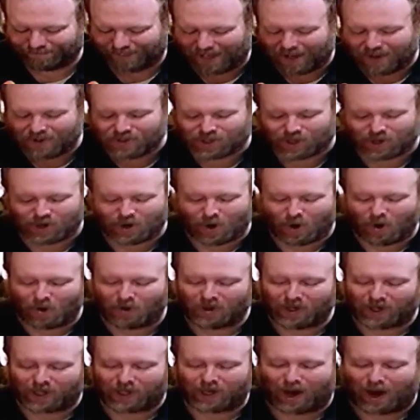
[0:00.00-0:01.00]
So know
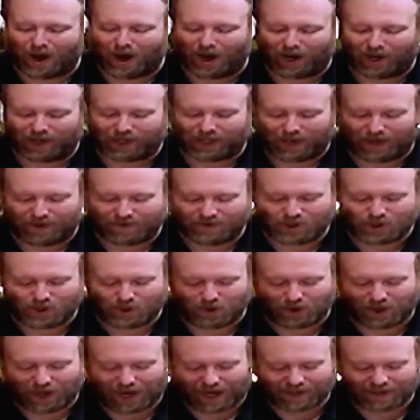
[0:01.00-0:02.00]
that God gives
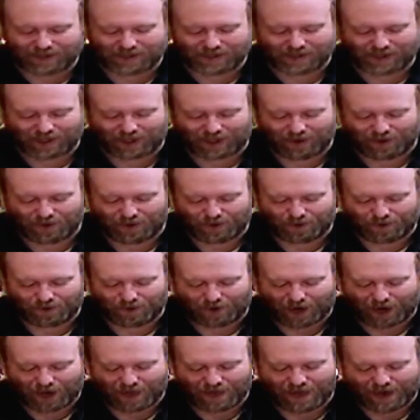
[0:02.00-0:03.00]
you that signal
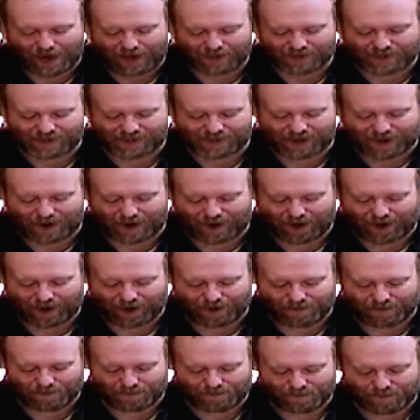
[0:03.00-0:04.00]
and that
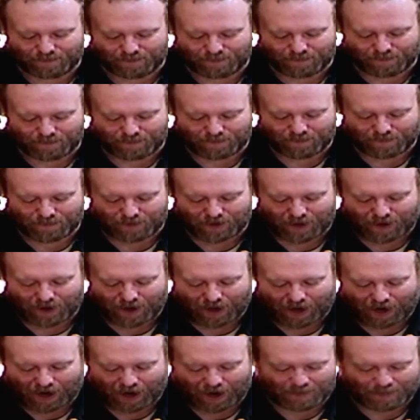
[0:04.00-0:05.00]
sign.
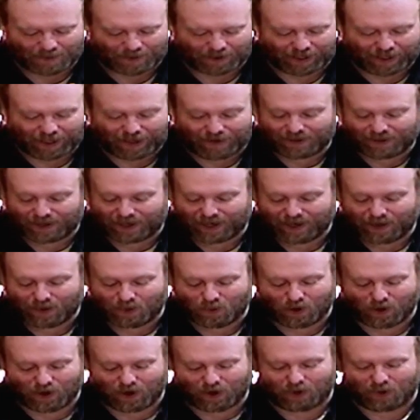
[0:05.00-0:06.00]
And I believe that he
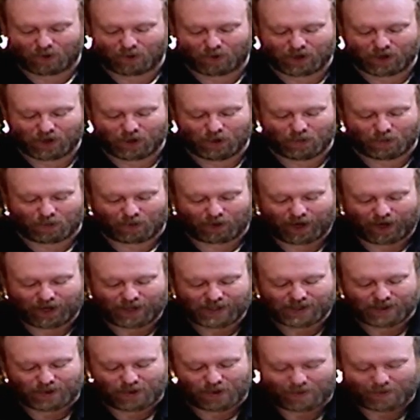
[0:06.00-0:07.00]
will when you pray
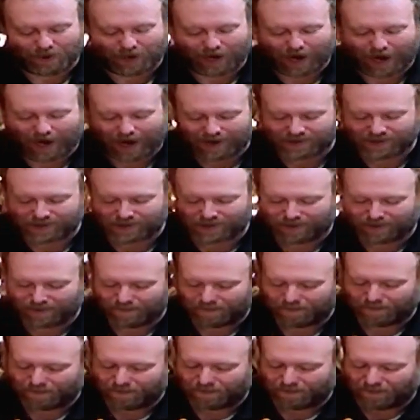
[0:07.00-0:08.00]
to him and ask.
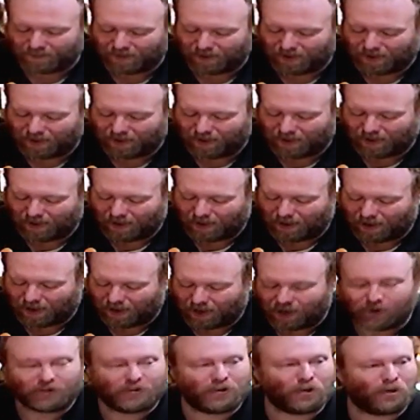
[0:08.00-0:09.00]

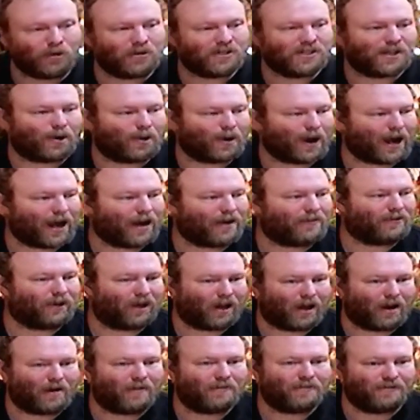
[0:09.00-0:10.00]
And he'll do so out of
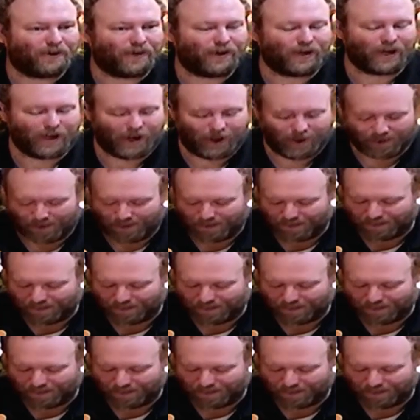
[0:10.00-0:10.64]
love for you.